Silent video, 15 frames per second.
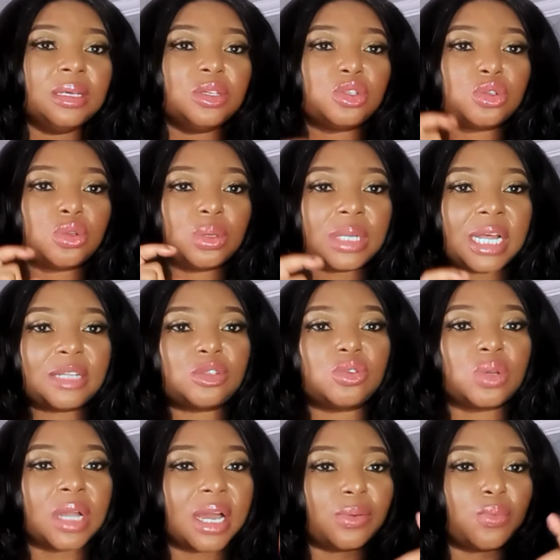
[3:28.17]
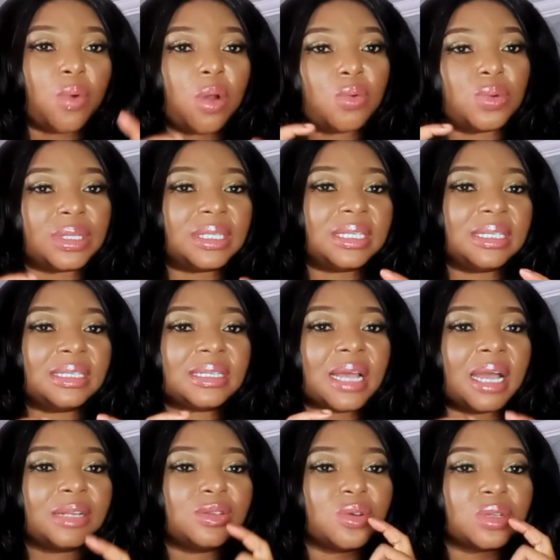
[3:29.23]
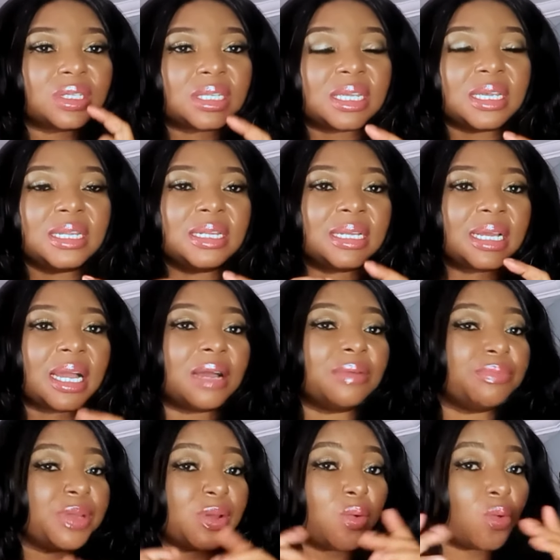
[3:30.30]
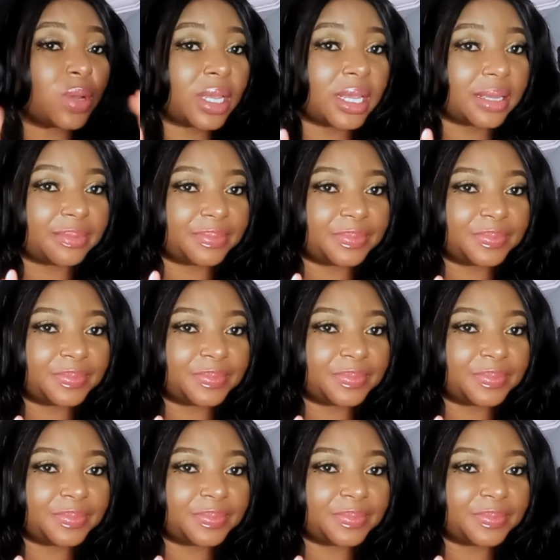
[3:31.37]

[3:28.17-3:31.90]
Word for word: so that you can work with it and your skin can be okay.